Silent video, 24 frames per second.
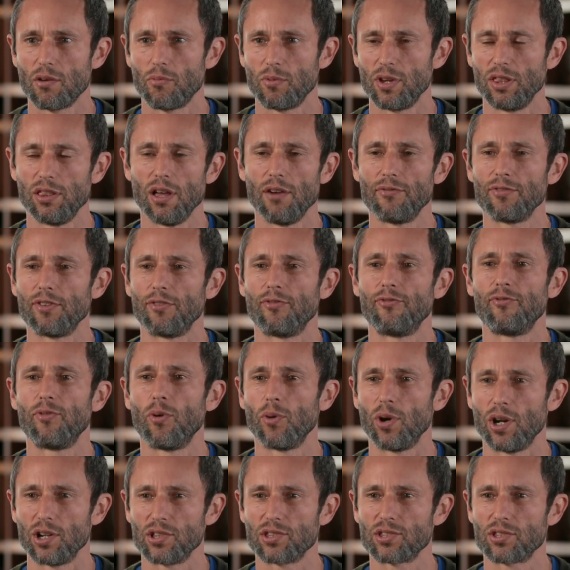We love the
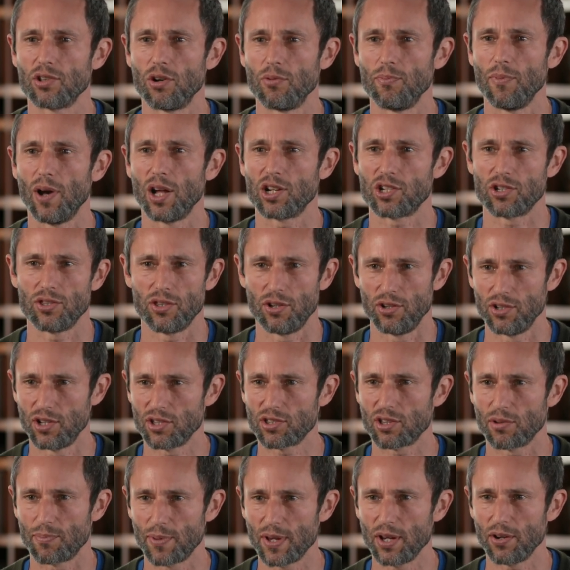forests so much and they're
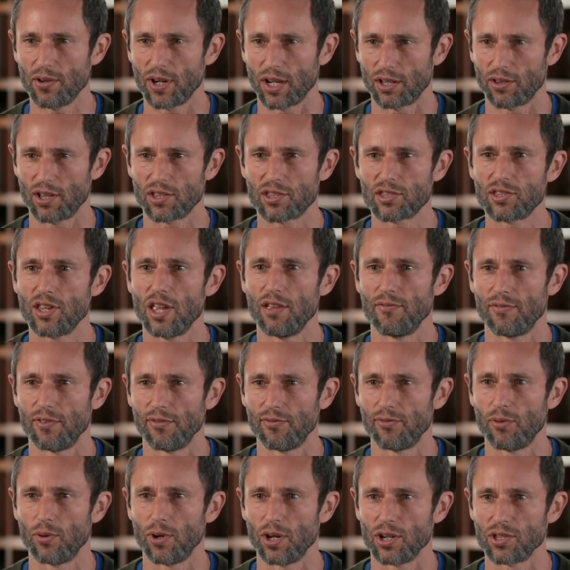disappearing. Let's save the
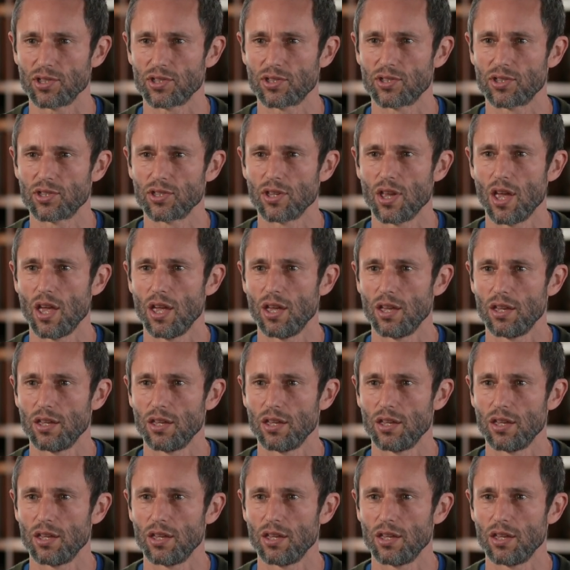forests.